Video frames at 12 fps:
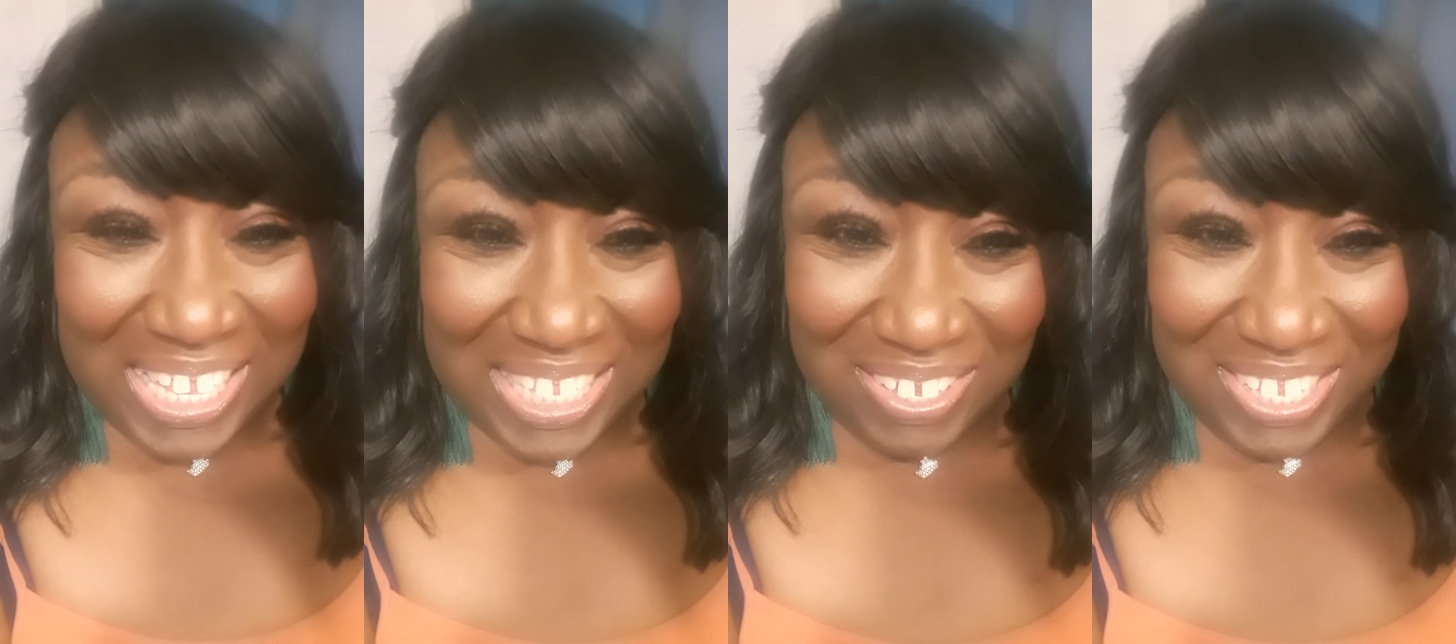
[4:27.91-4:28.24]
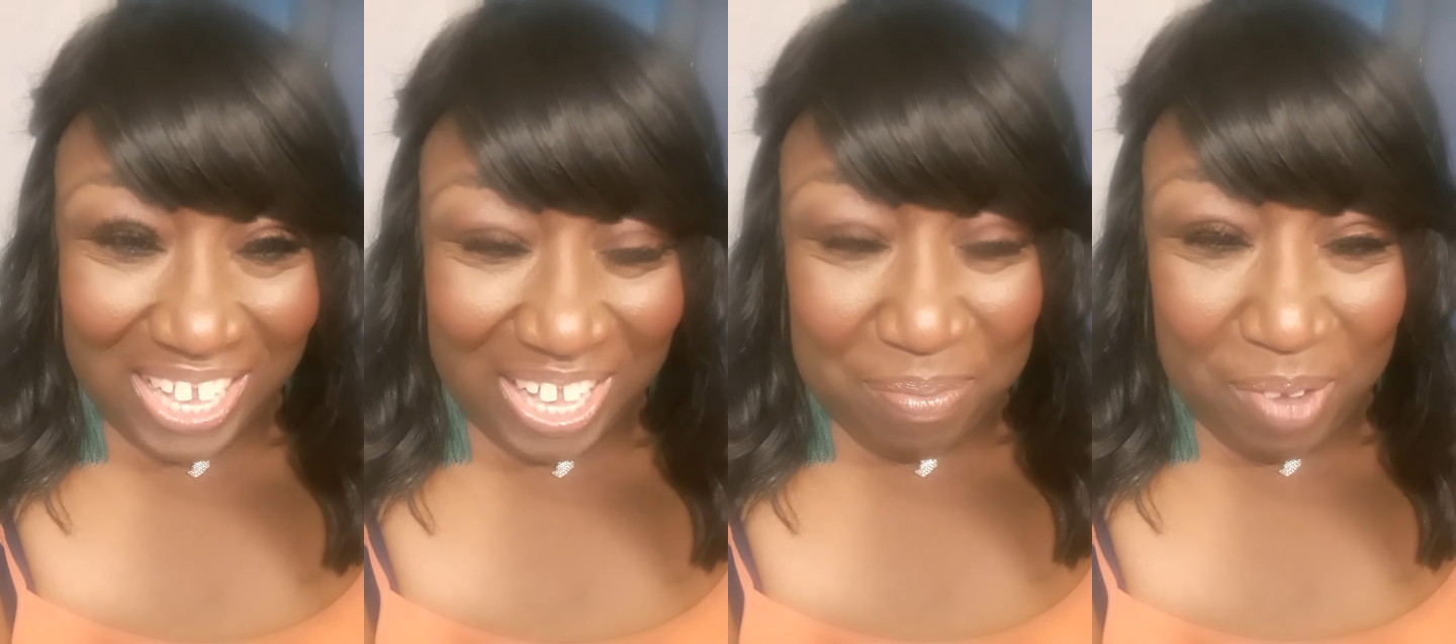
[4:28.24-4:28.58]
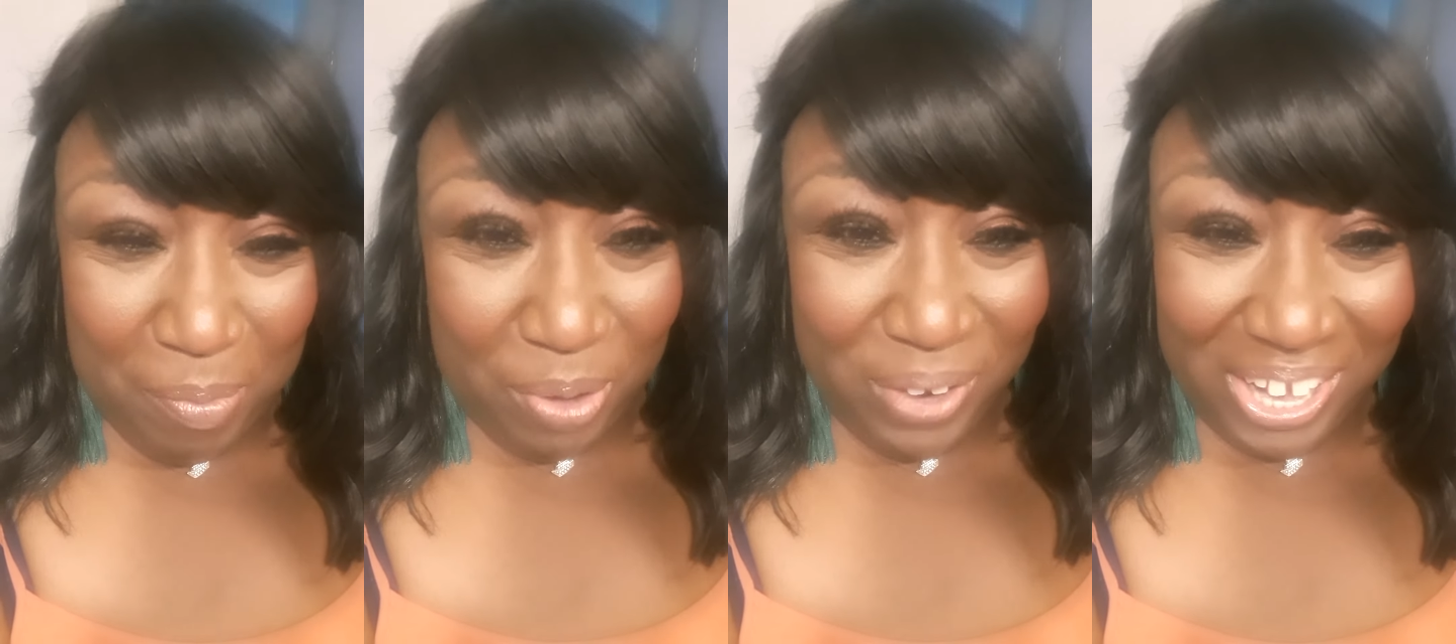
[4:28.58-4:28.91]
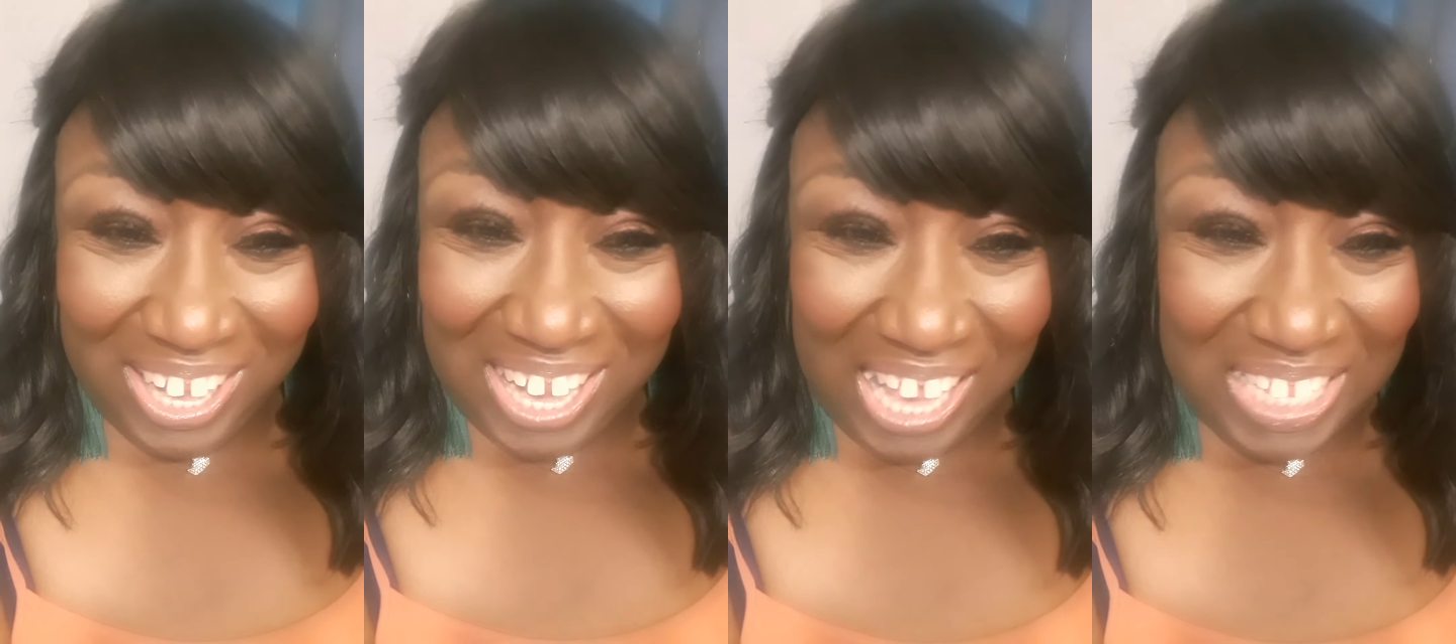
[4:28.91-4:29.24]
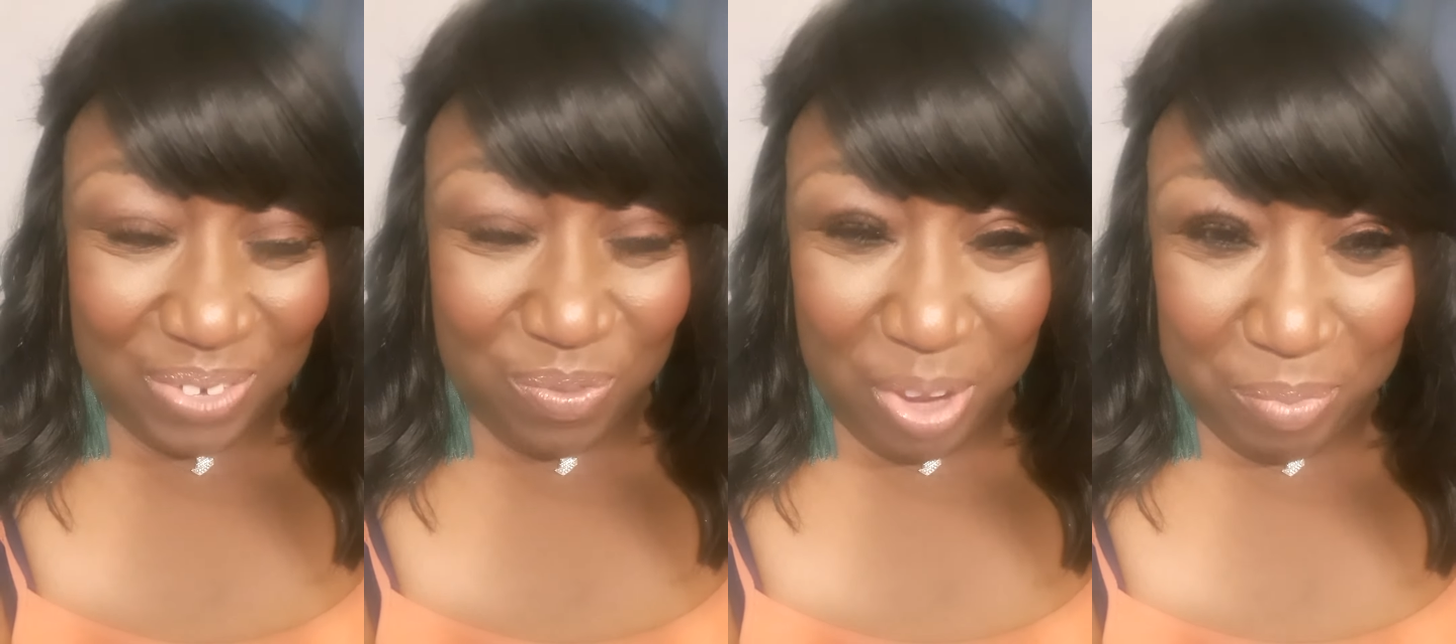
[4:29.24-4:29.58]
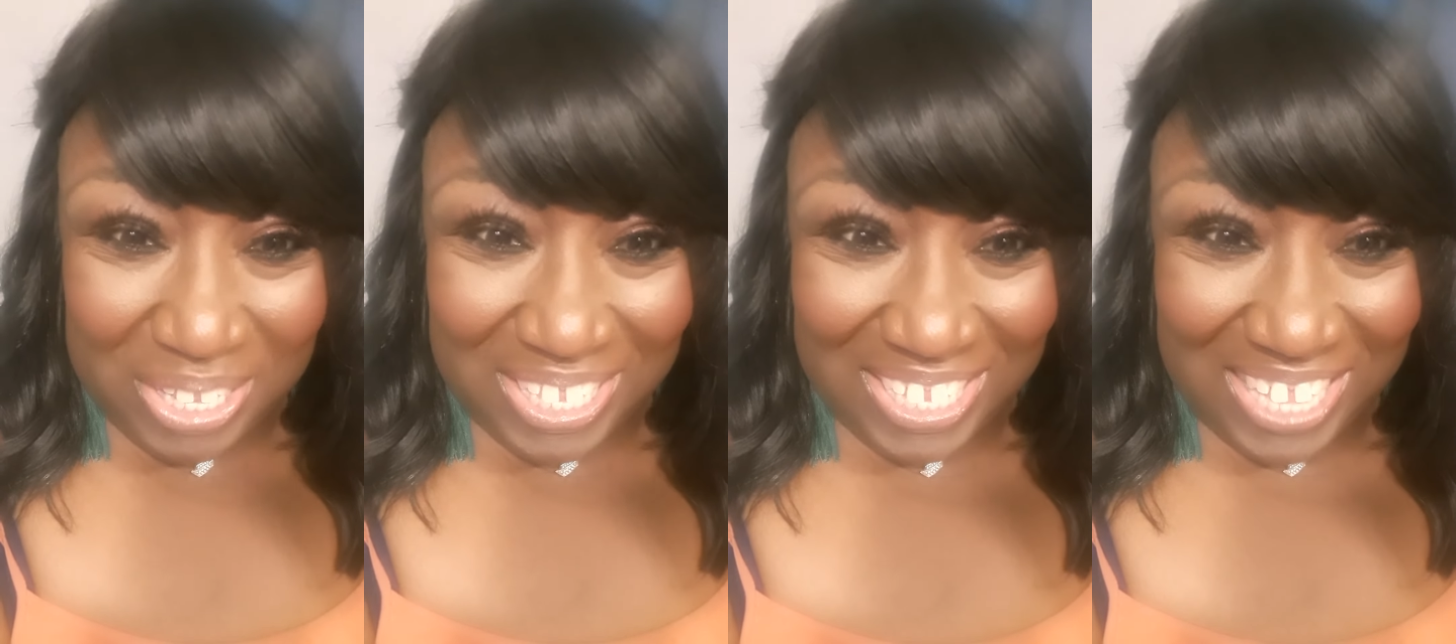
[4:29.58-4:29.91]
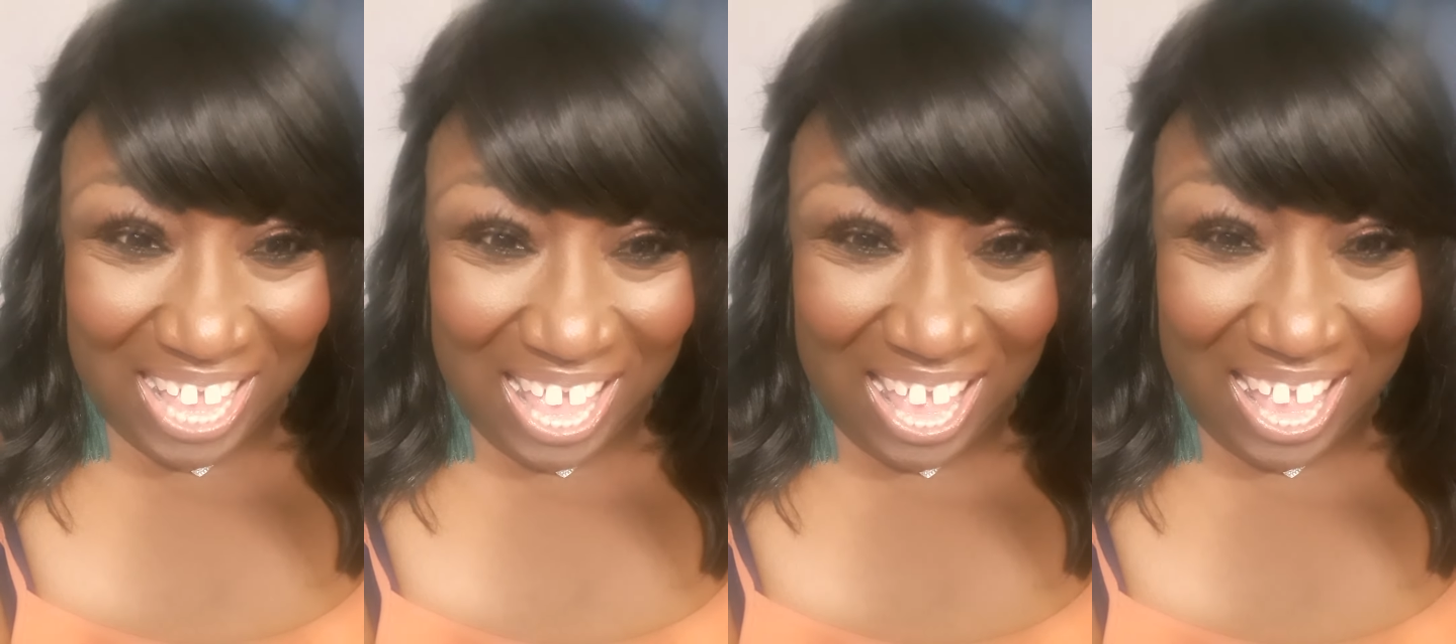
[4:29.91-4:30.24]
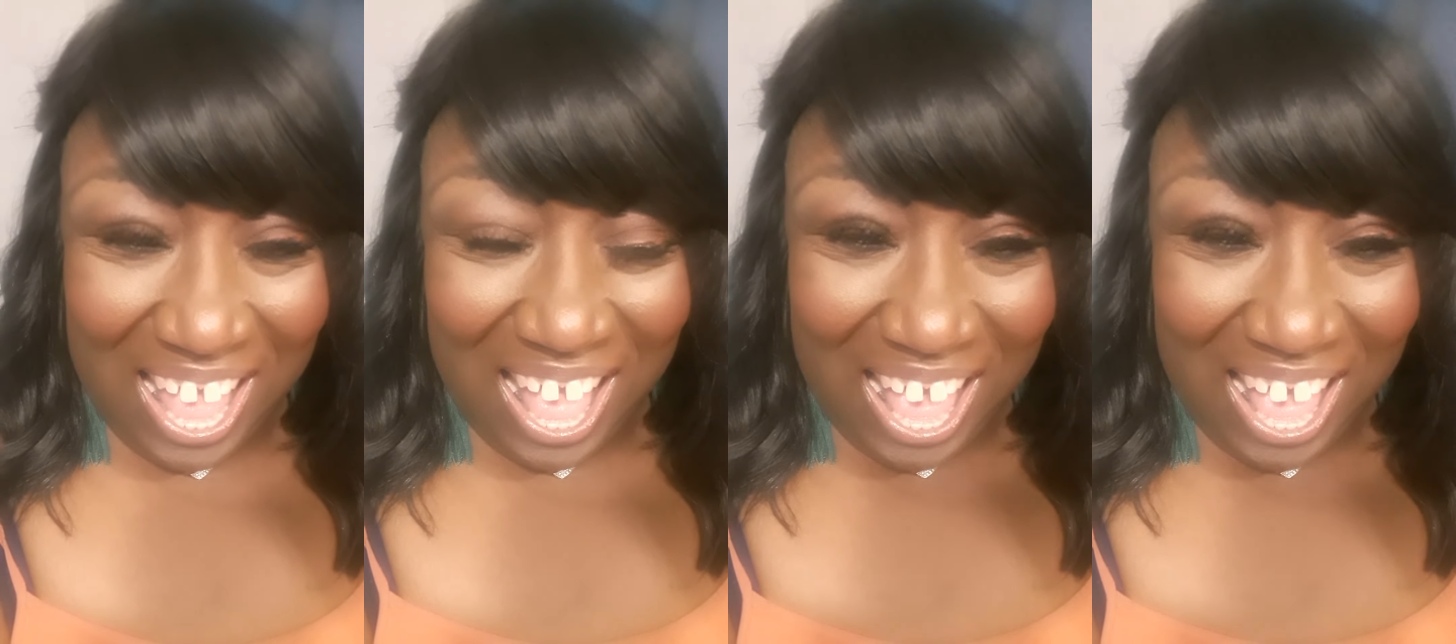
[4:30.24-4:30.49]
So take a moment, recognize a woman today